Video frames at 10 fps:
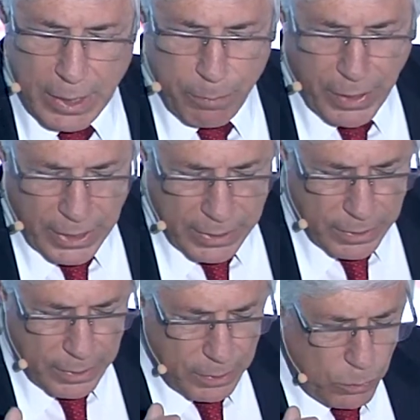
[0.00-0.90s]

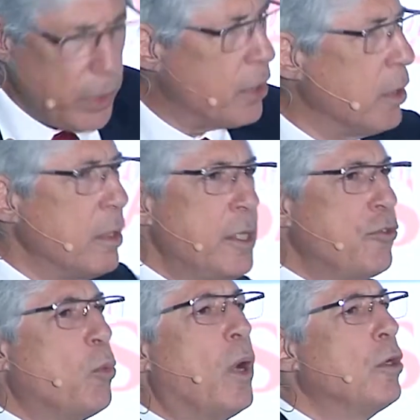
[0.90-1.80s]
But we heard
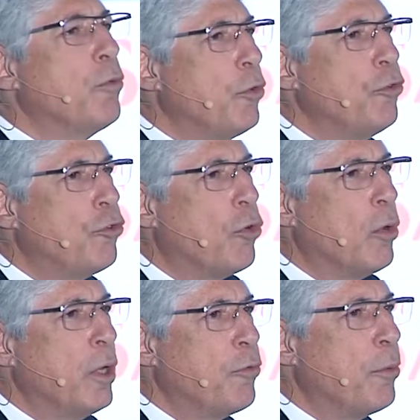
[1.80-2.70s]
this wonderful
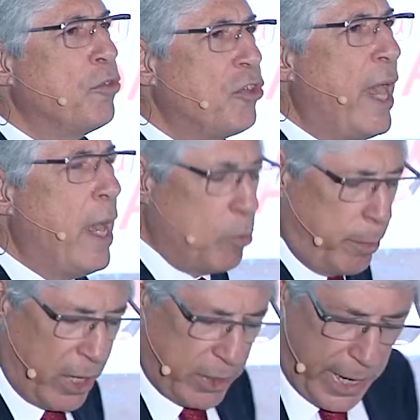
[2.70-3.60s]
story from Sam
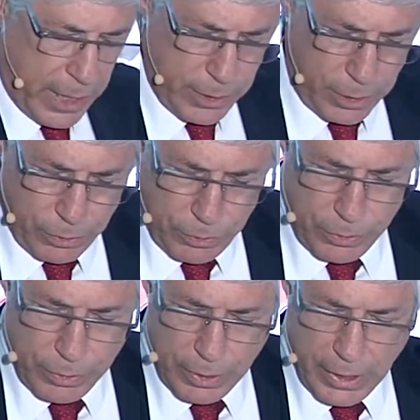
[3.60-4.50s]
about
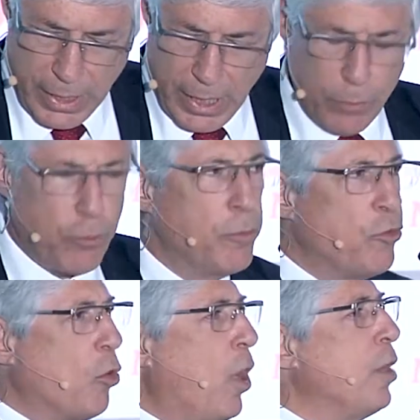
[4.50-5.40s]
Nando's and from
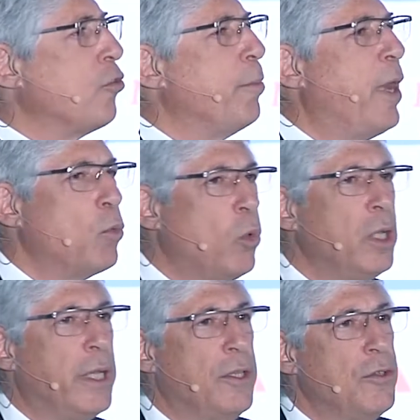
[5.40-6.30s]
Faraz about
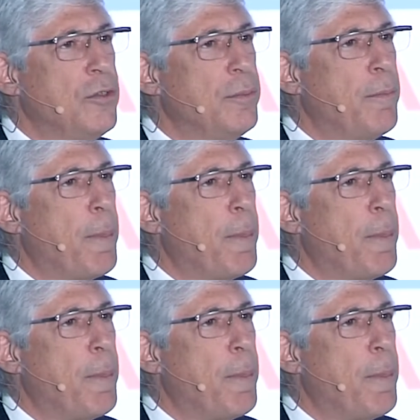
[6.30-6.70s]
Woolies.